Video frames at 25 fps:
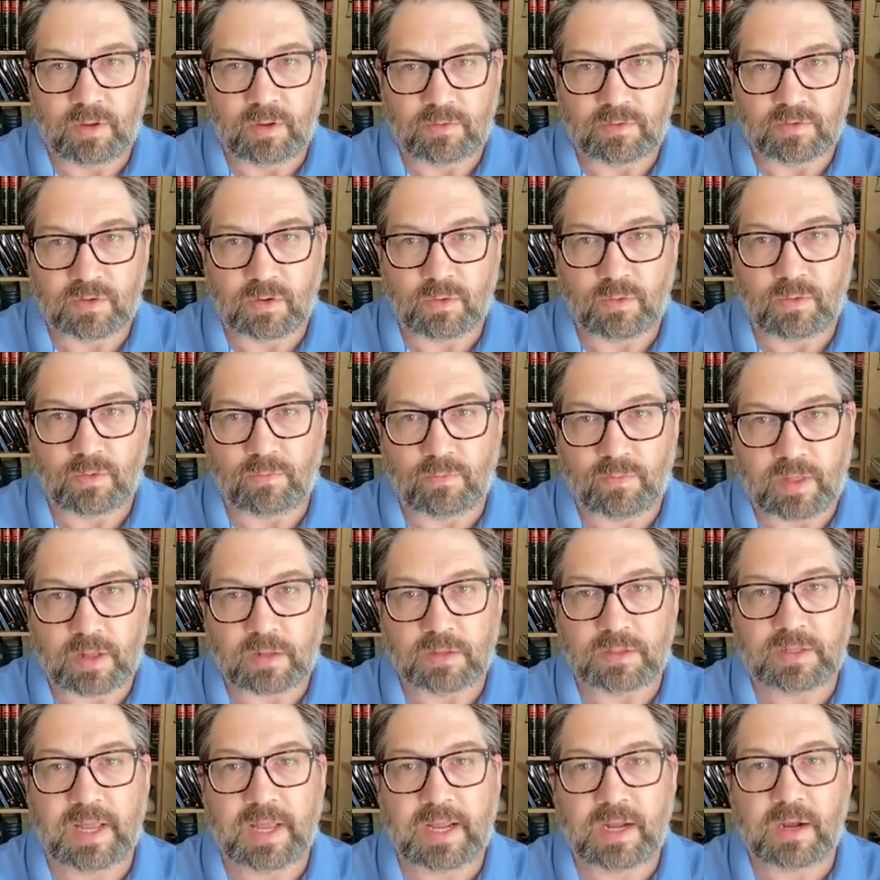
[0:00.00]
So
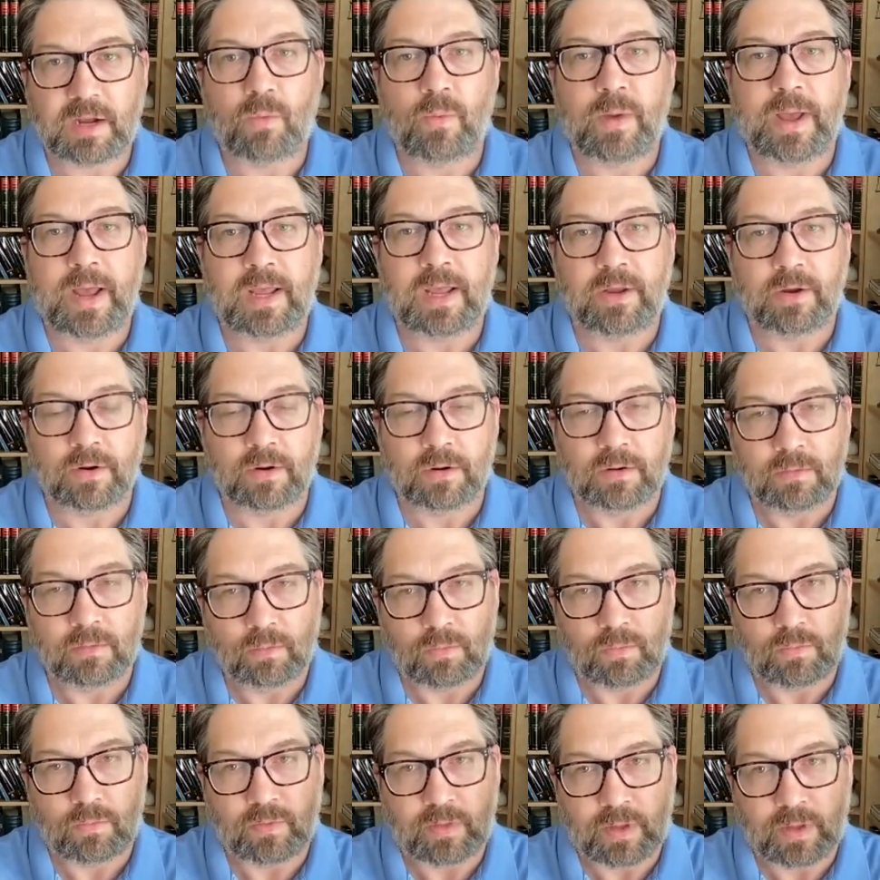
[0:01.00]
they'll take away
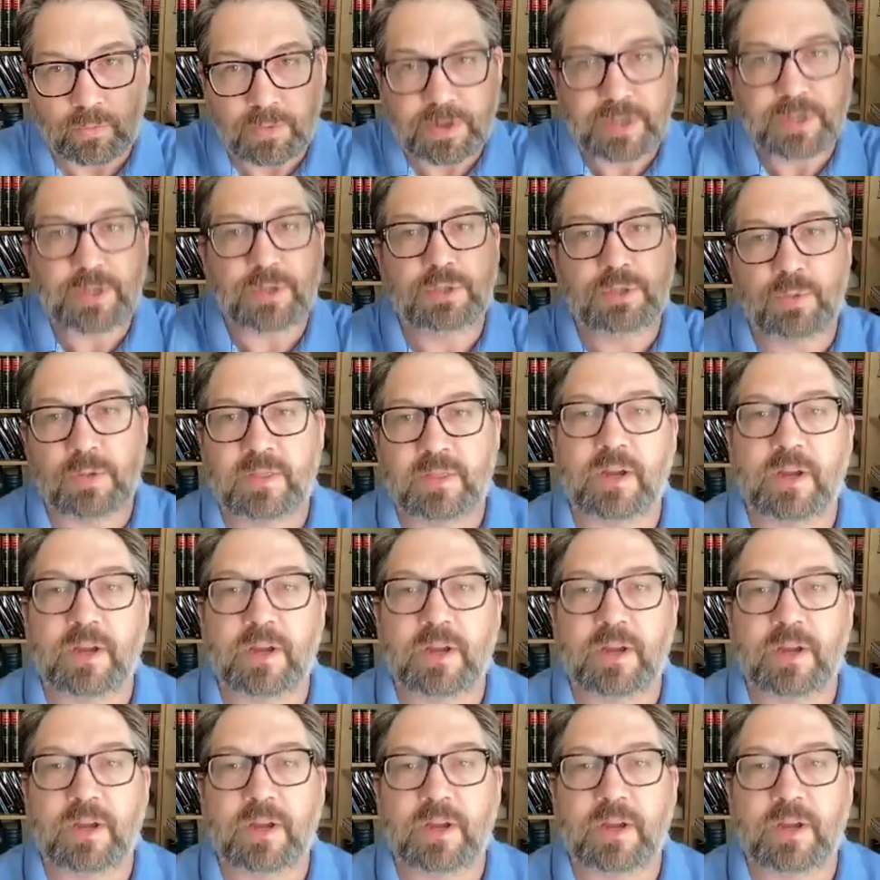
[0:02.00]
they'll reduce what